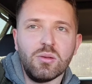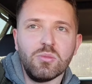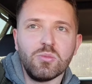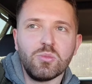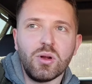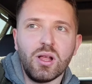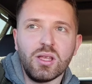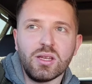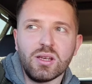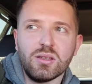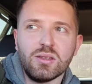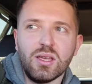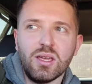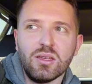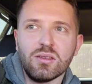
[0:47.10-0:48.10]
Probably gonna
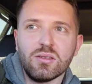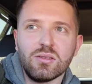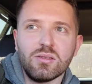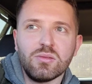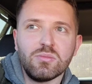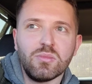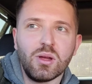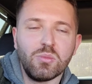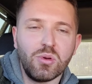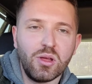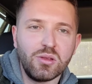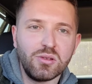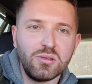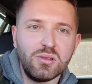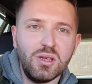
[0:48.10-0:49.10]
take my
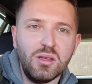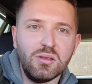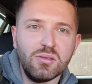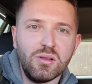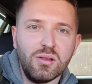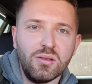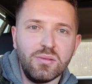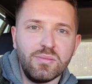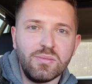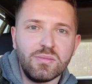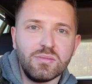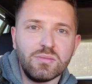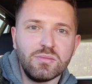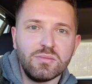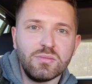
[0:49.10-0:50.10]
brother's diesel.
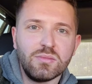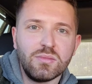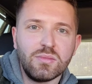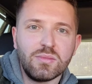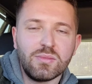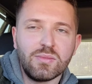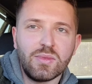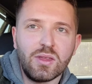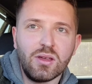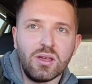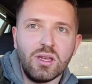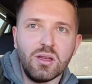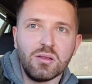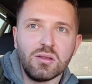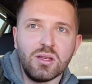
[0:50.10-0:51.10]
He
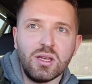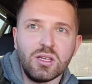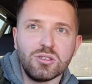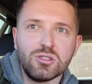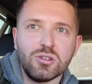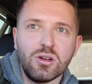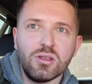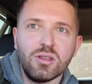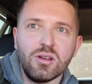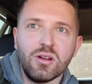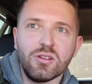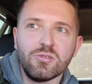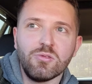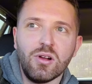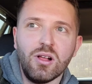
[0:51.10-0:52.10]
has a hitch on there
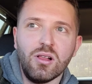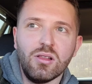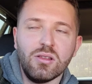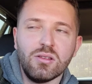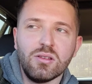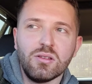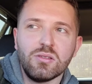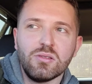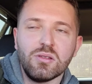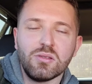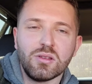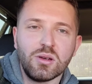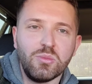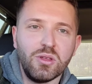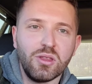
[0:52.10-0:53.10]
as well. It's
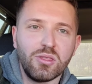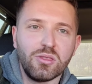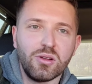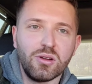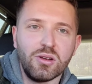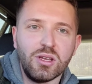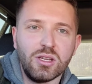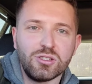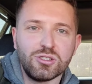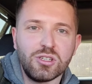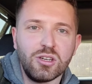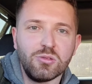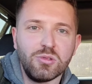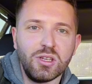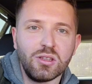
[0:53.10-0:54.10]
gonna be the third hitch
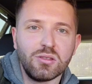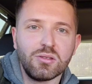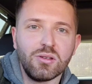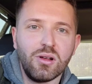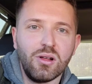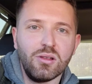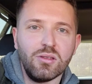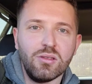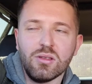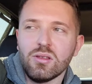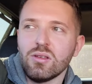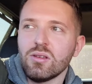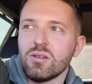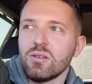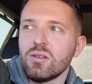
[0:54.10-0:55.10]
kit we installed.
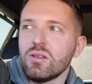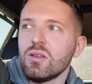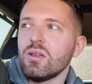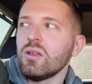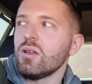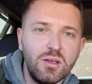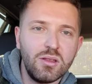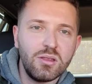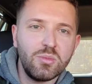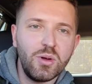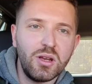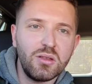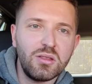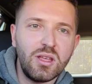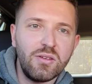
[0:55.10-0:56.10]
It's about
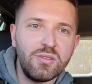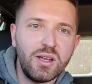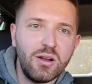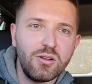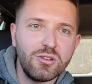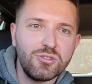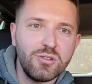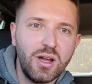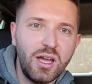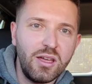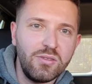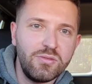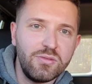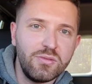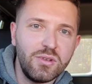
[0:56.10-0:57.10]
a 7-hour
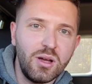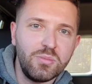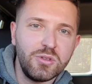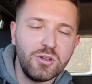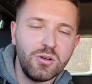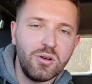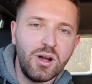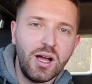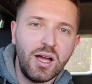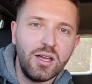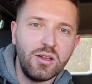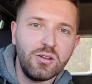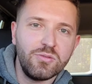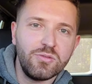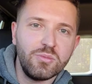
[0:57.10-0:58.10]
drive up to
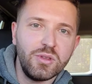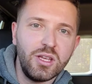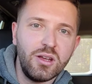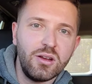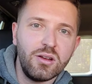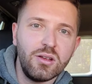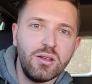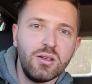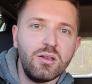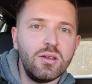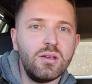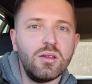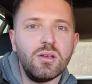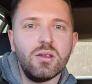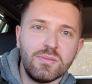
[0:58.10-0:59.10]
Ohio from there.
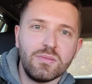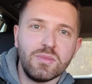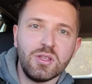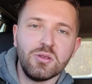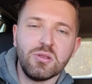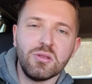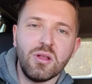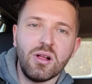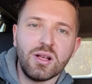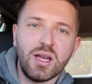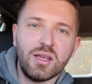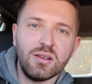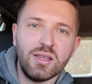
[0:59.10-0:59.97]
This is all kind of